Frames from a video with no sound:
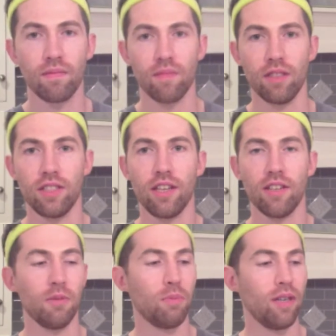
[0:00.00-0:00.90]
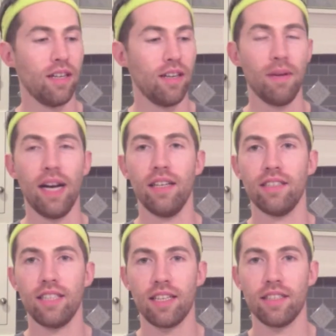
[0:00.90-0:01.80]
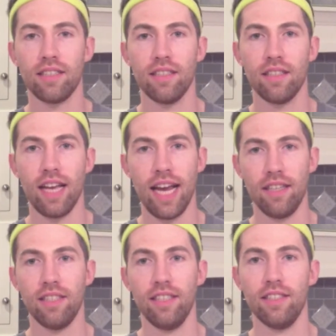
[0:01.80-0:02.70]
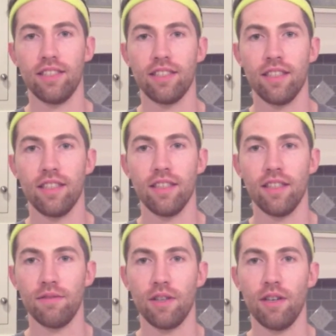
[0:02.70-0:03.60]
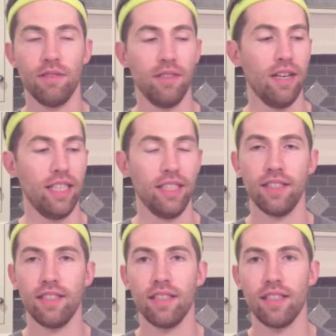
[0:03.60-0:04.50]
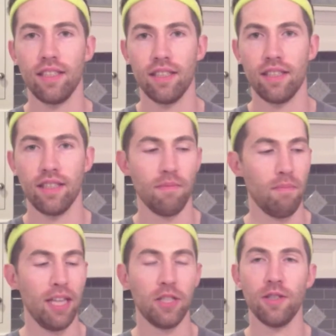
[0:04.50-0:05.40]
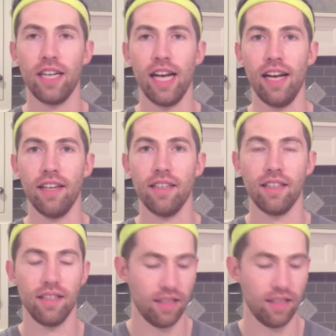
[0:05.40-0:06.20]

And so you put about 6 ounces of coffee grinds, measure it out,